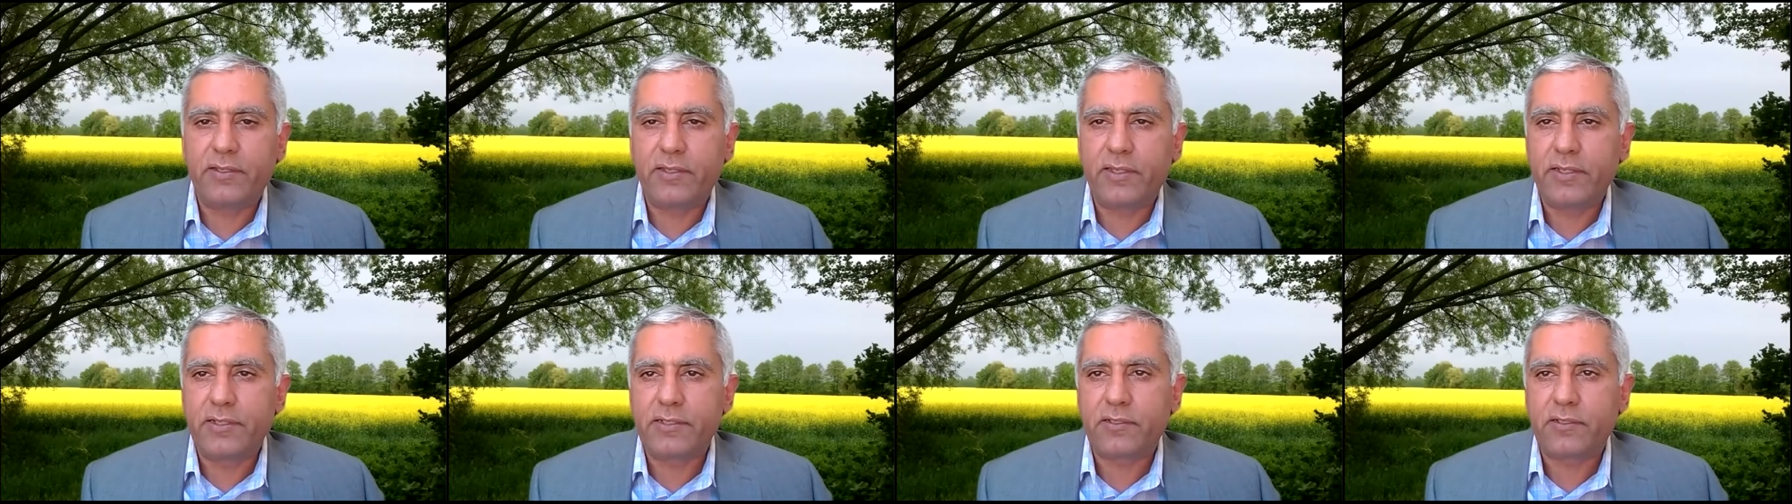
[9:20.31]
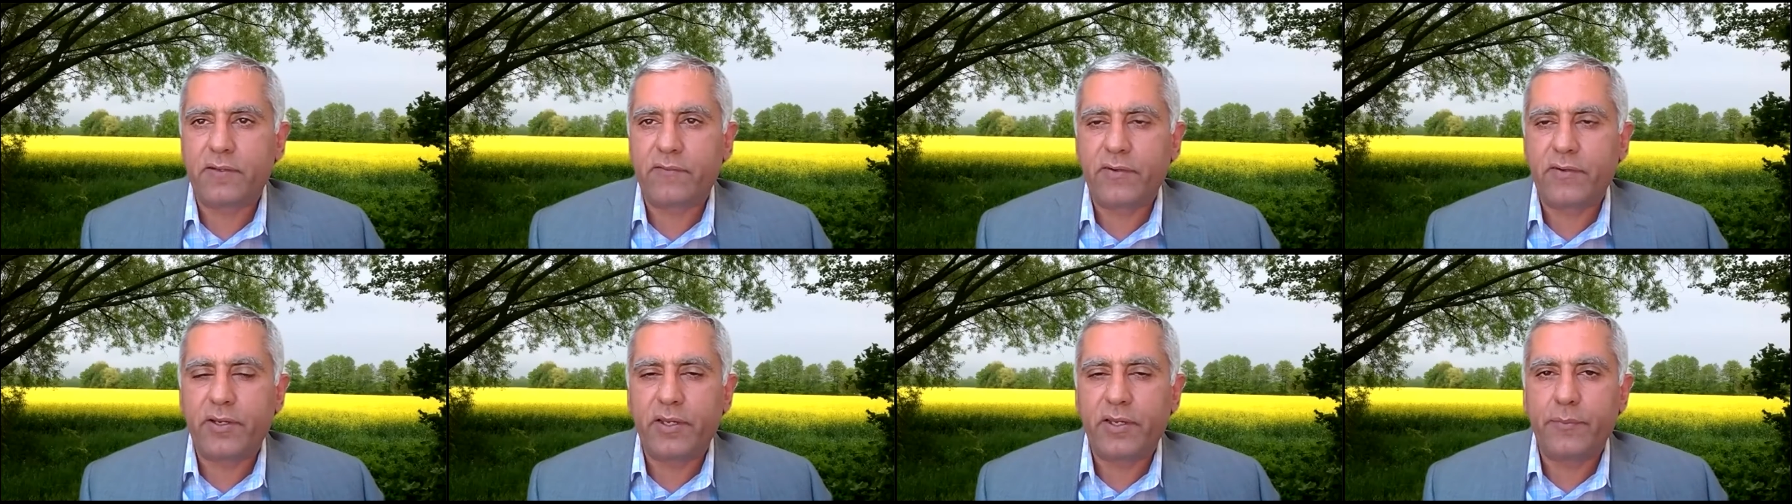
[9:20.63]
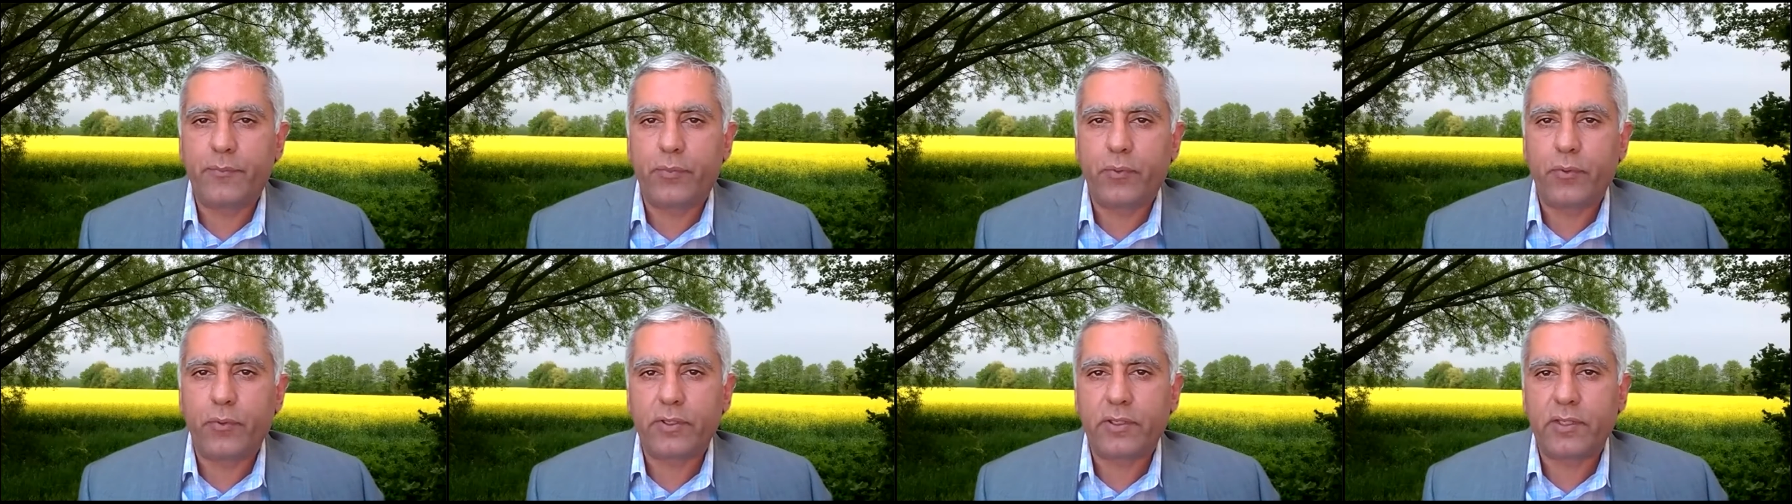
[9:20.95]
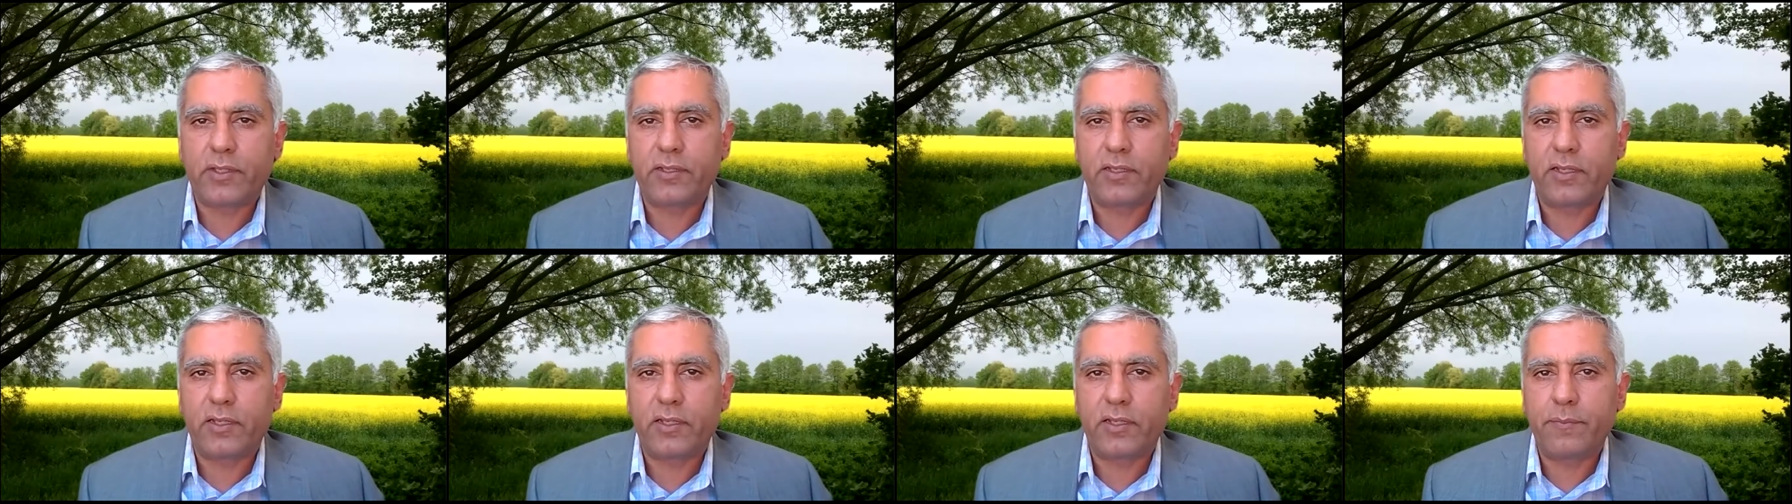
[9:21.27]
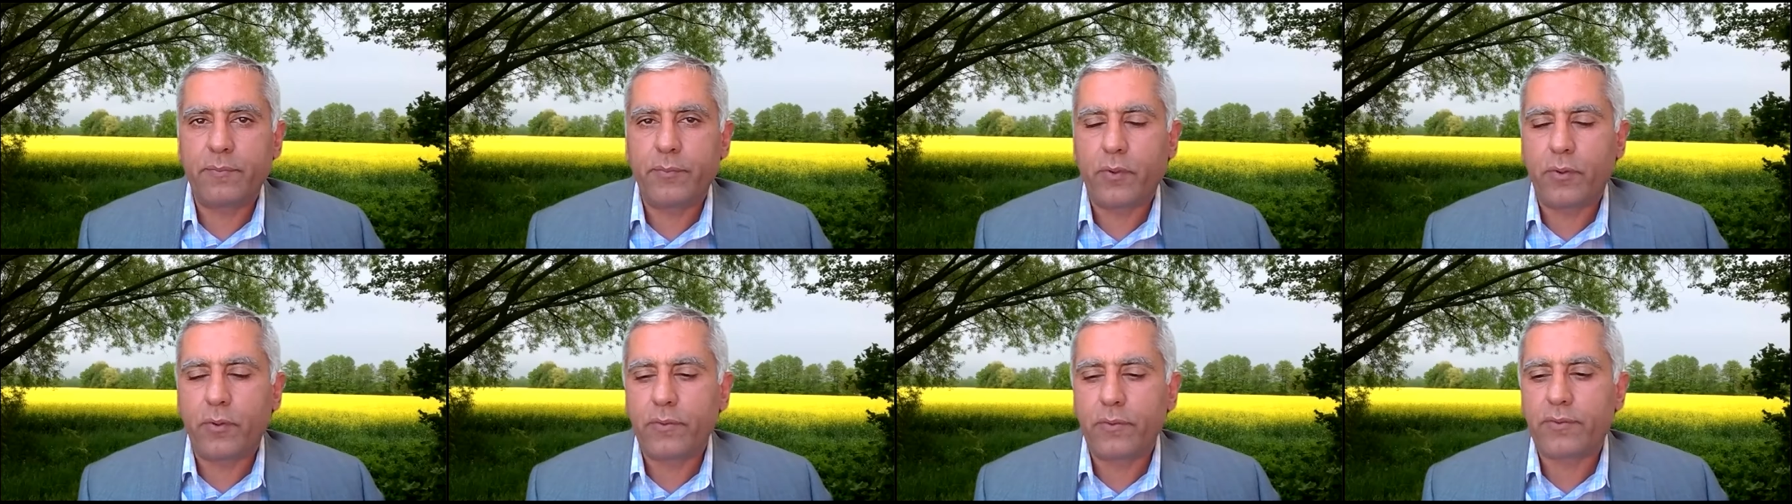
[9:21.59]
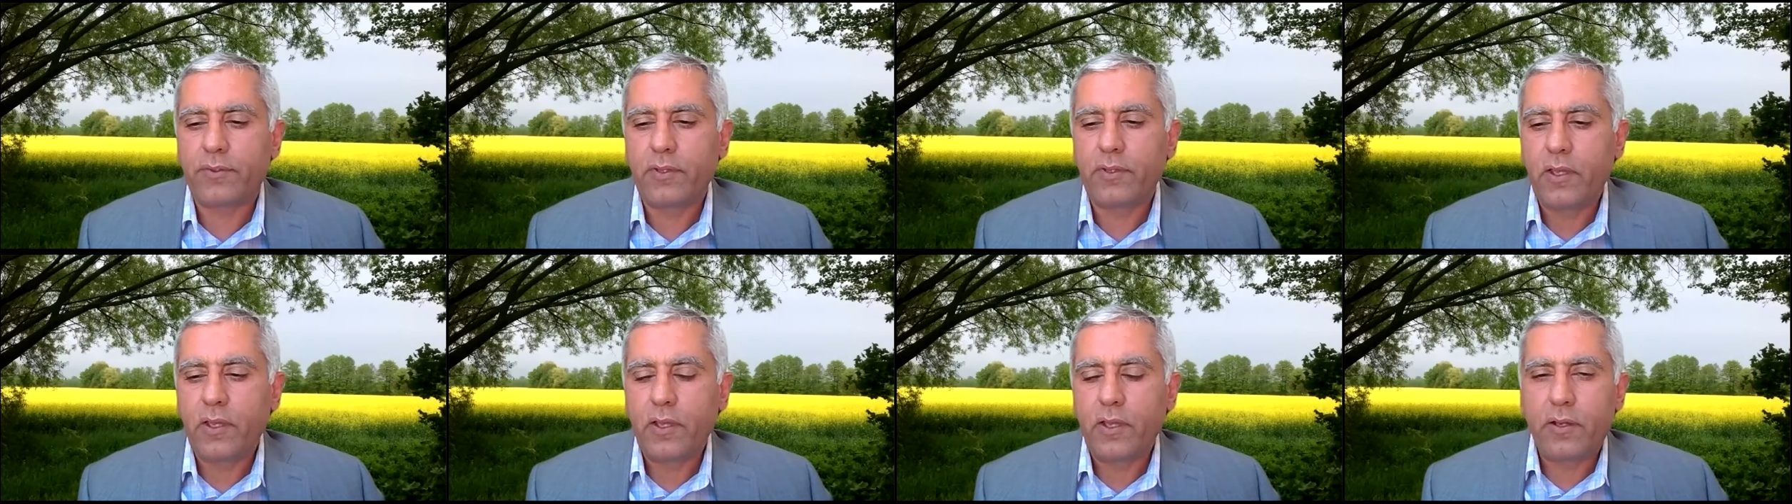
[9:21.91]
These are very important in both
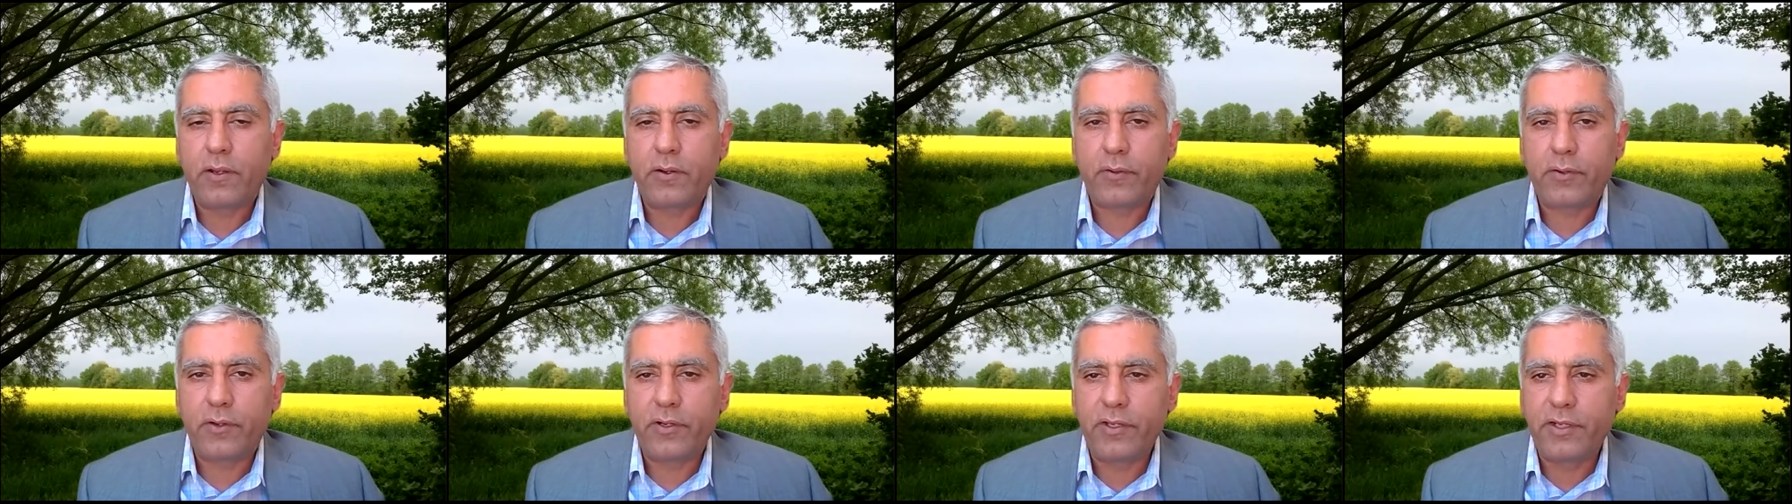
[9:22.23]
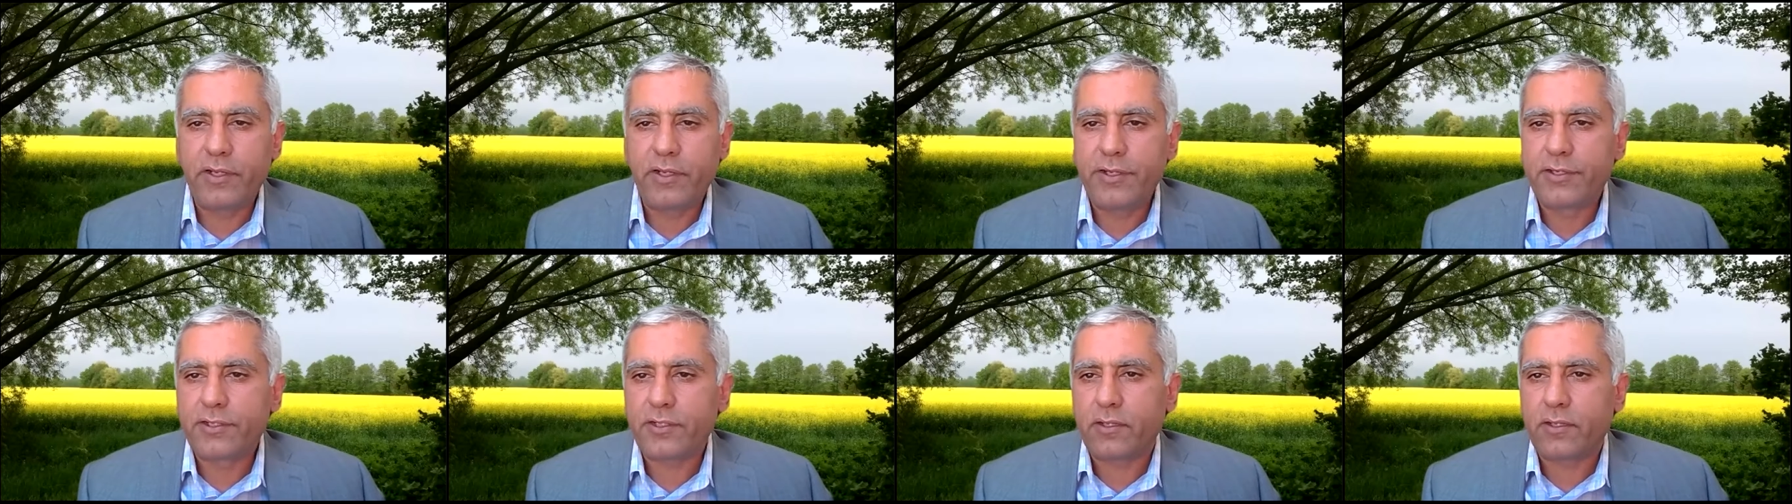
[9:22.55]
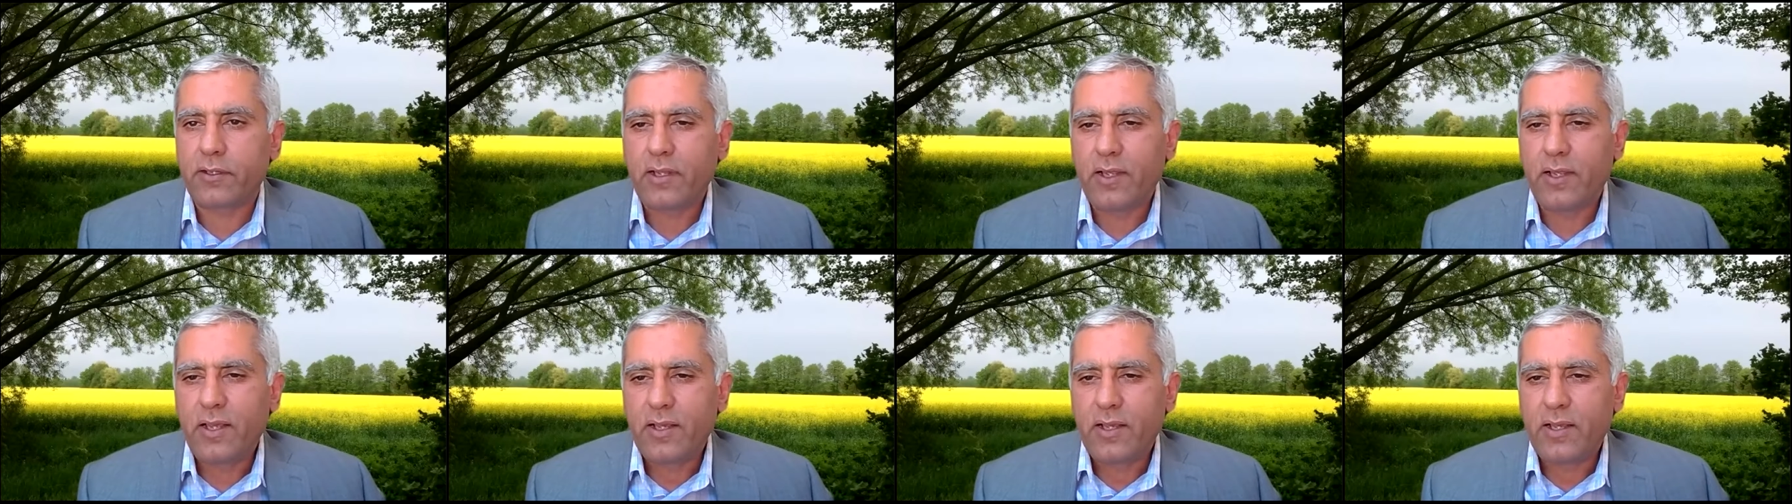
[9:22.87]
religion.